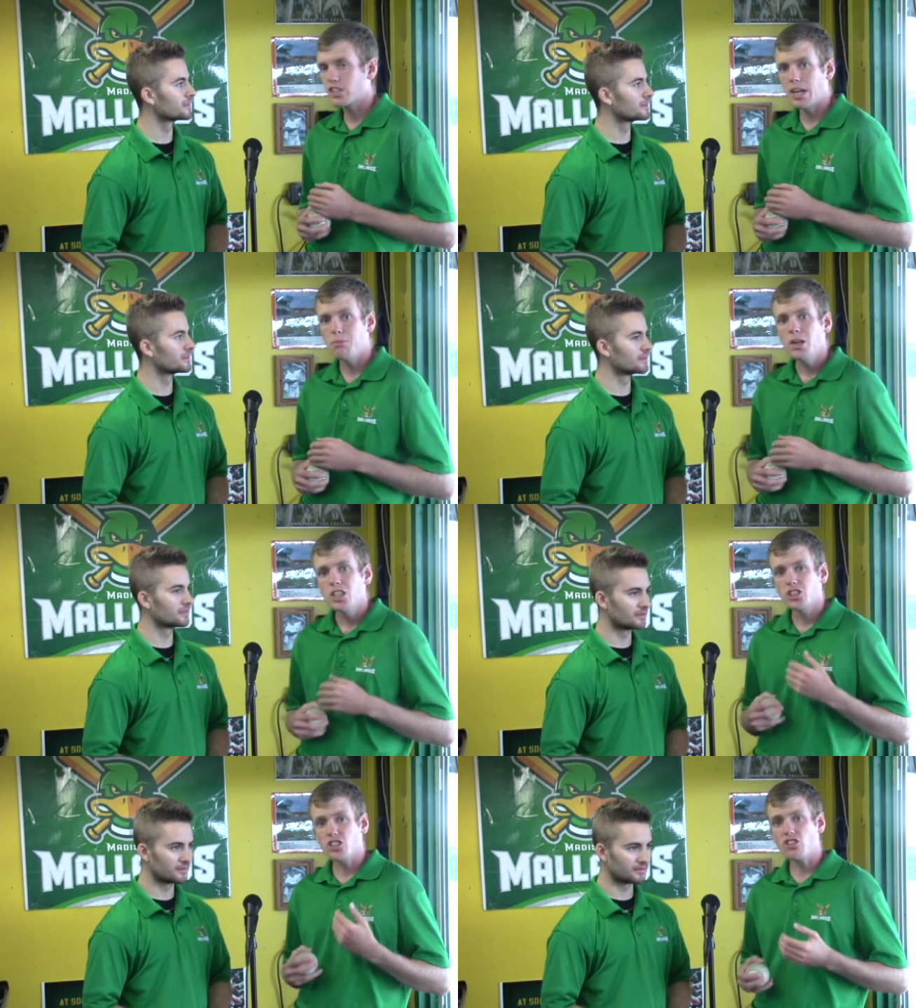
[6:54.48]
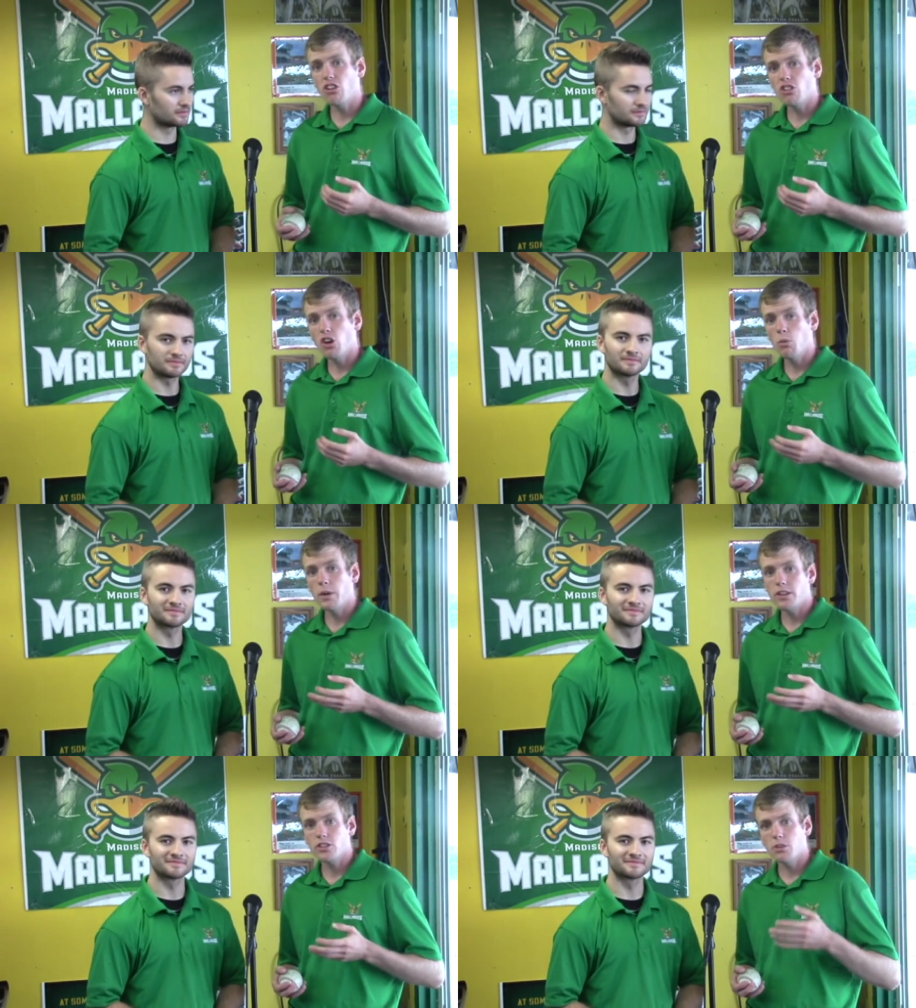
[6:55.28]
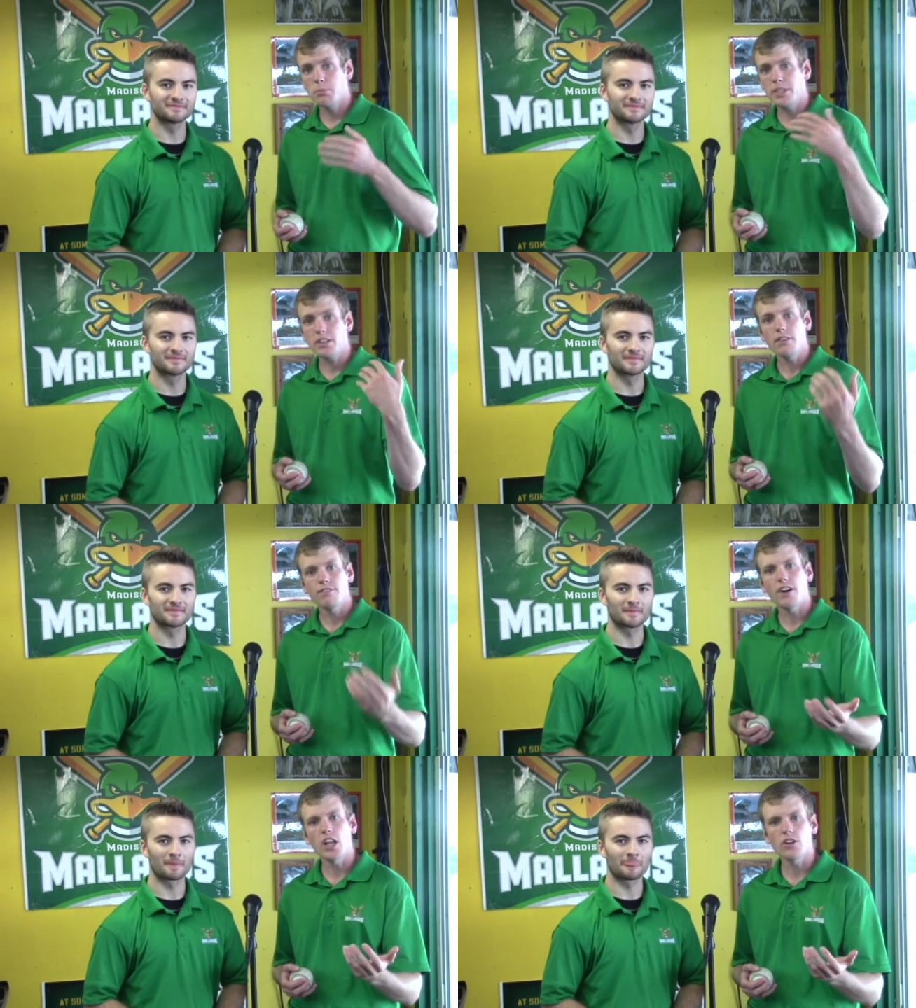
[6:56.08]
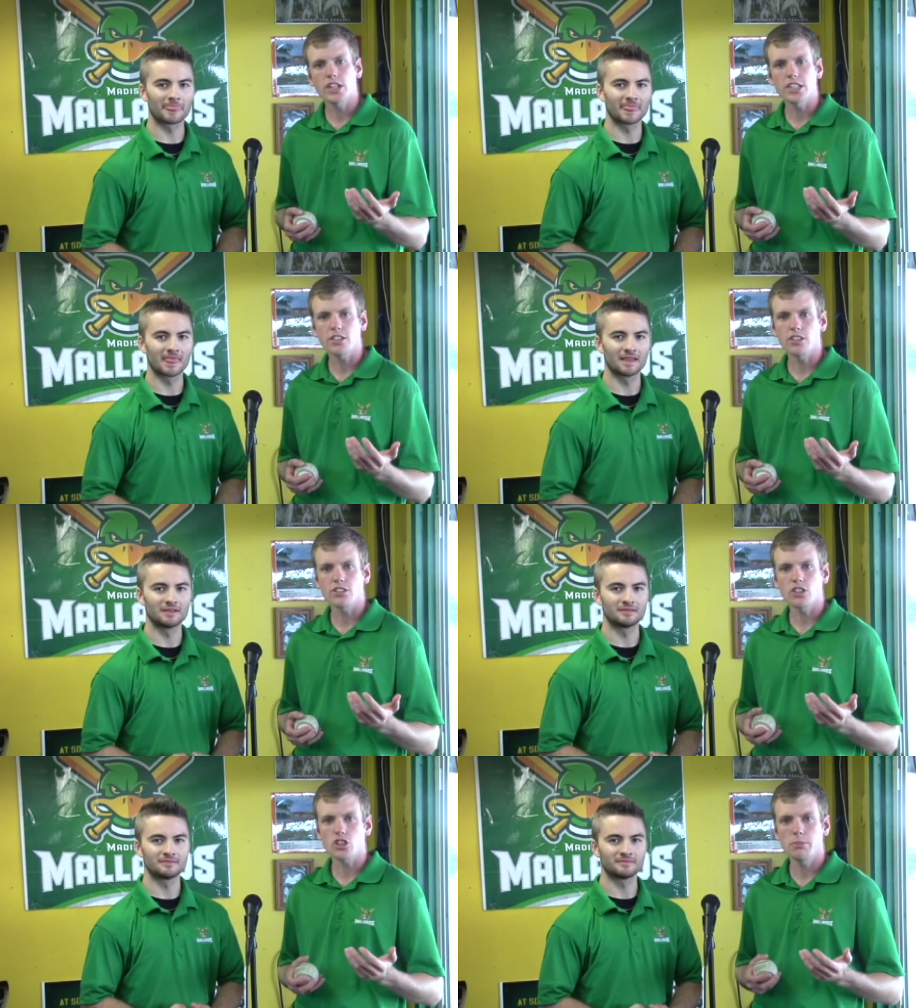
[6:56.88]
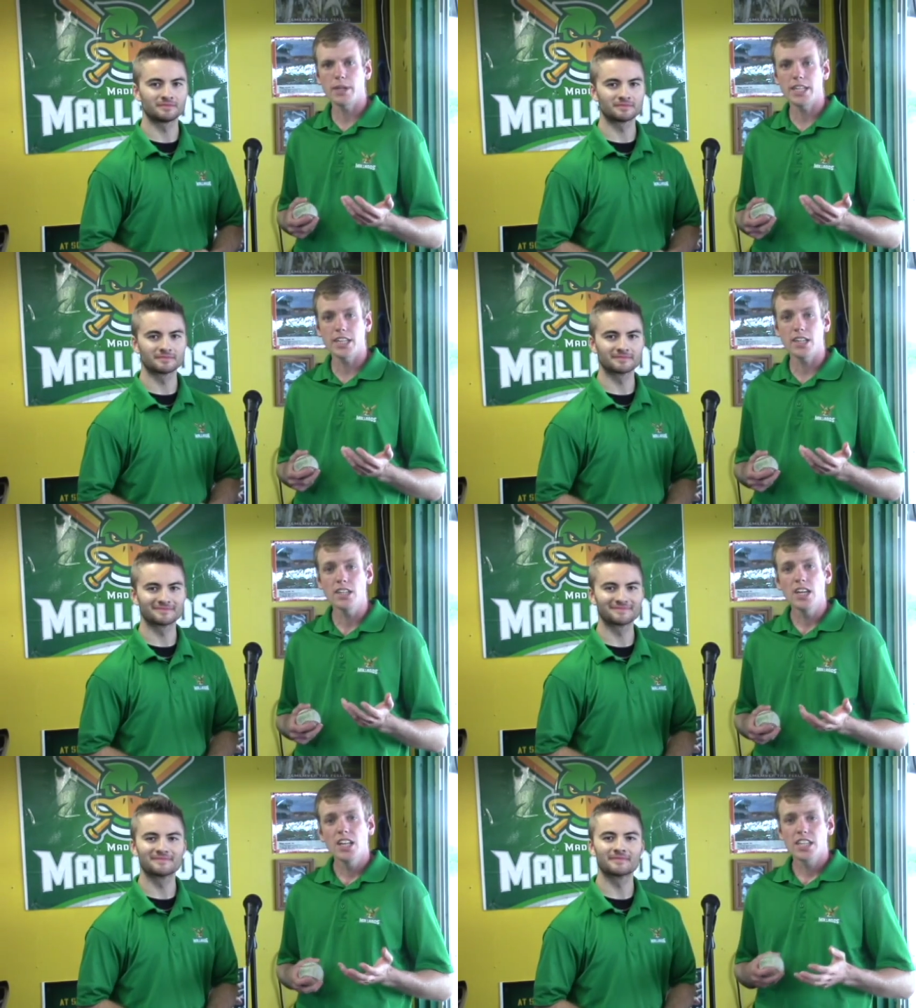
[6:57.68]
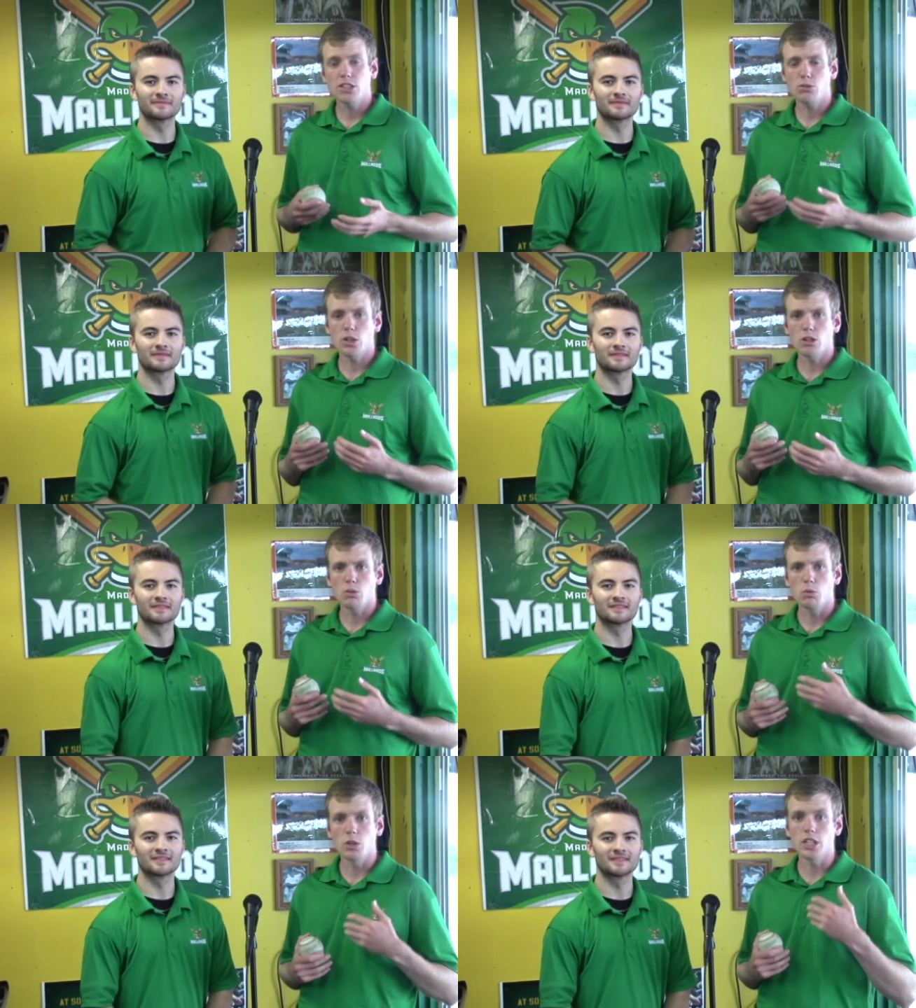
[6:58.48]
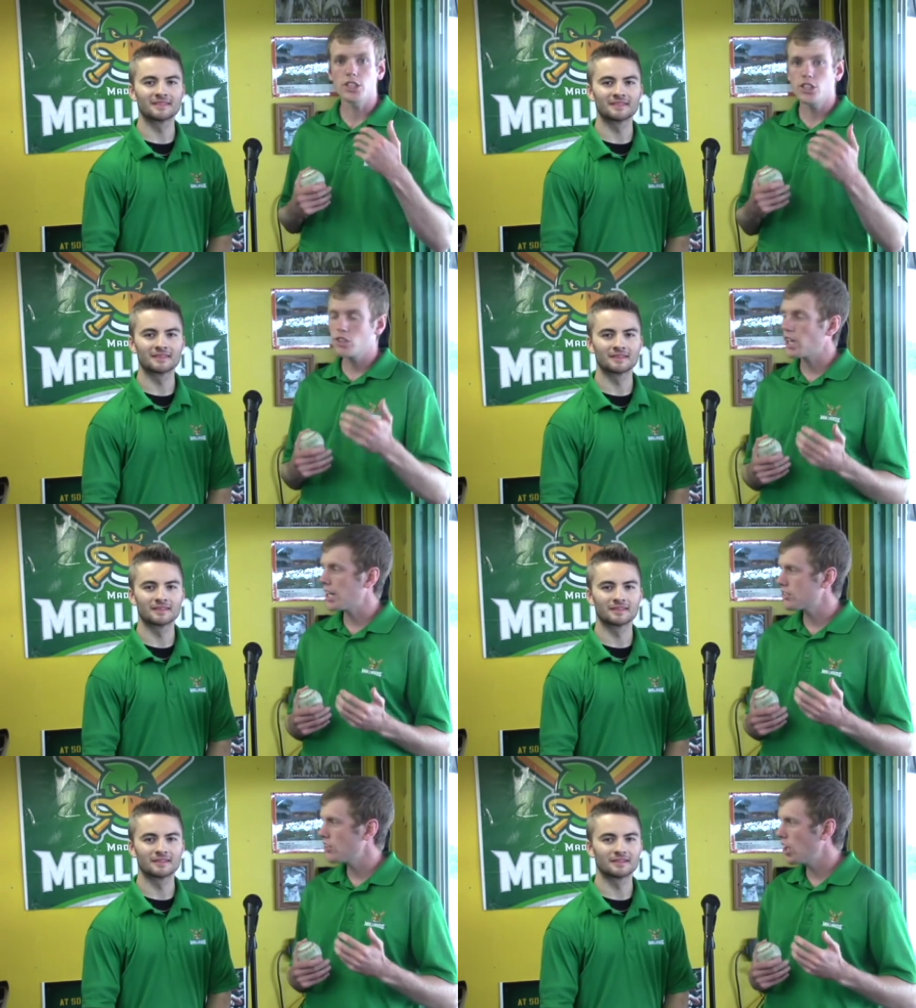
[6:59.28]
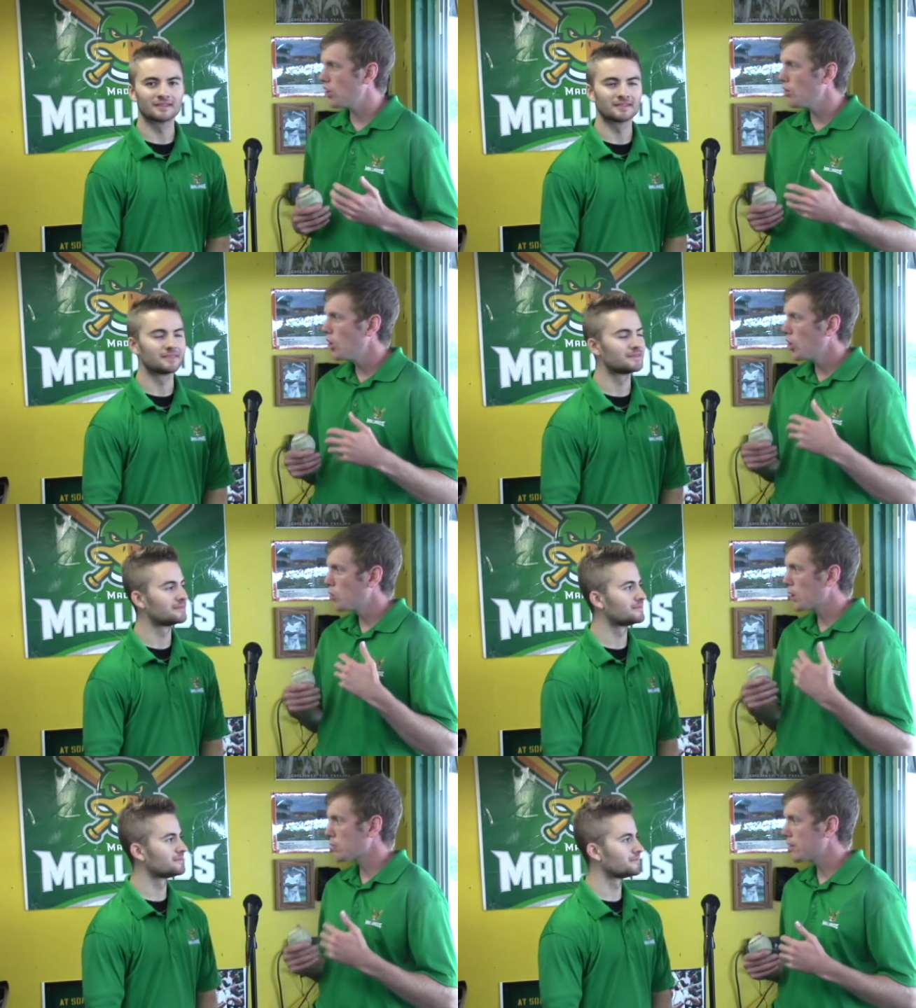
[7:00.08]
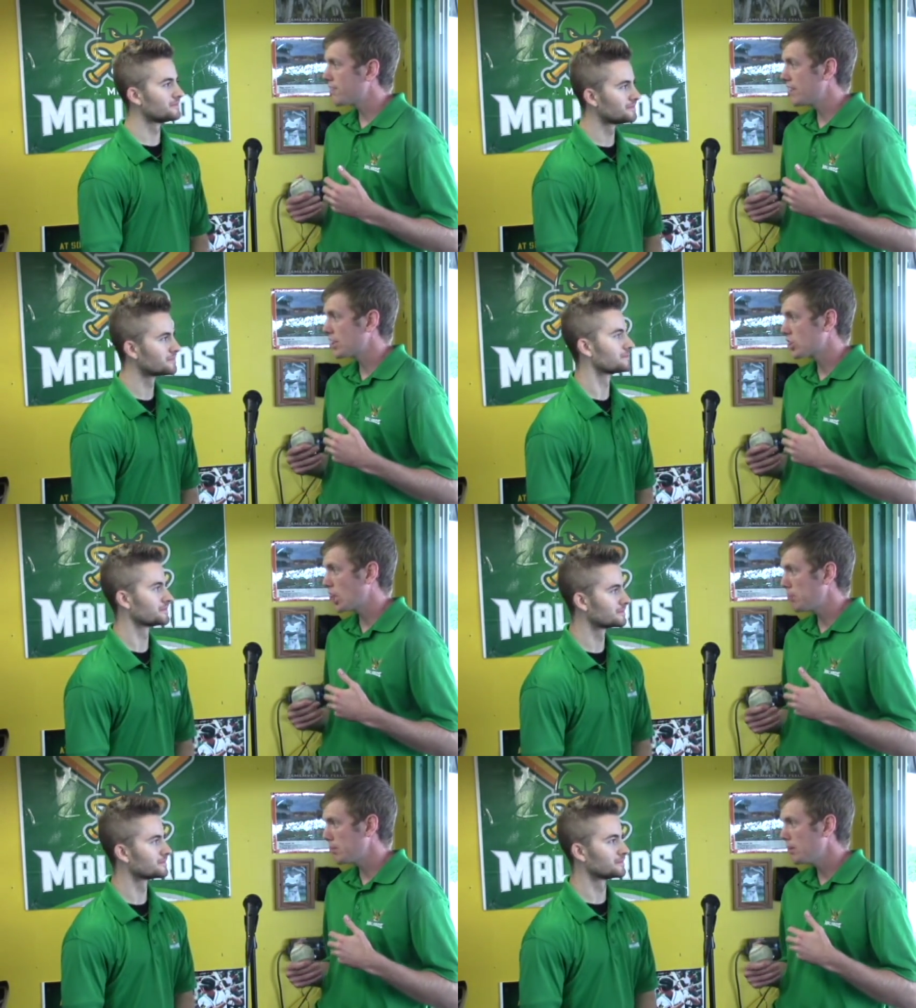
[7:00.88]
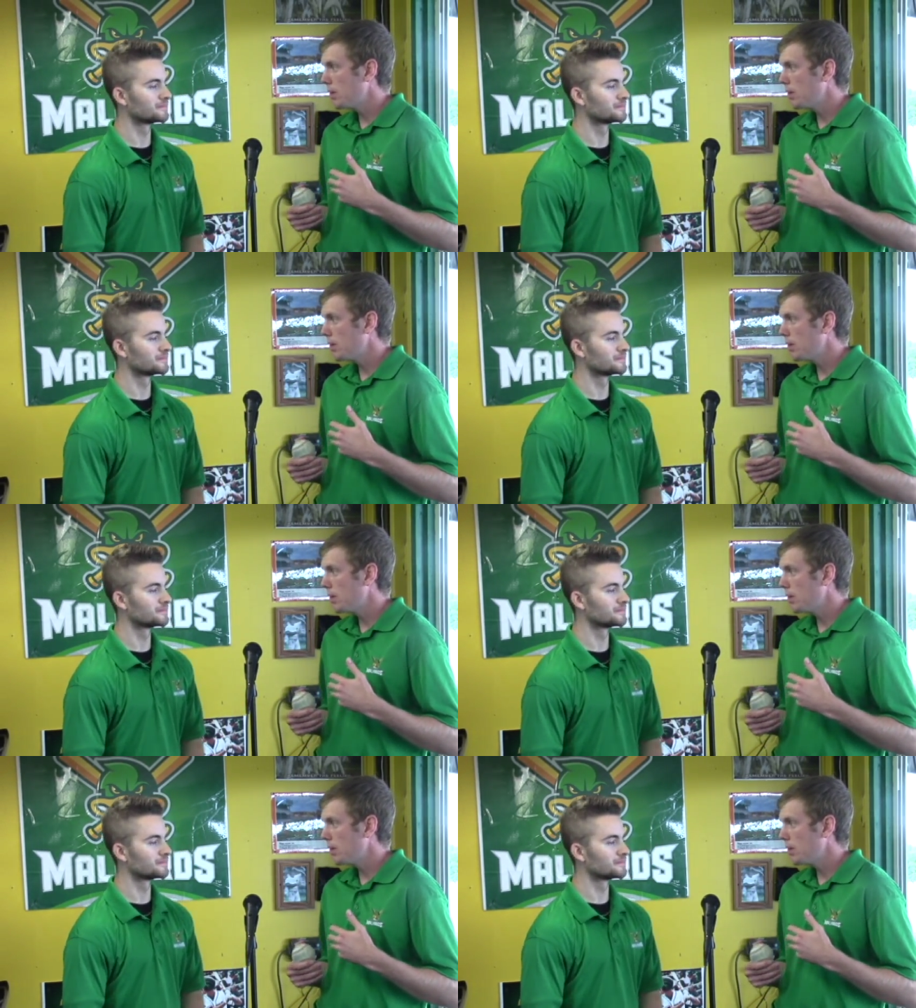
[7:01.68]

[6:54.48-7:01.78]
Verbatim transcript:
Speaker 1: game. Just don't know where. So be following us on social media. That's where we'll let you guys know where we finish up and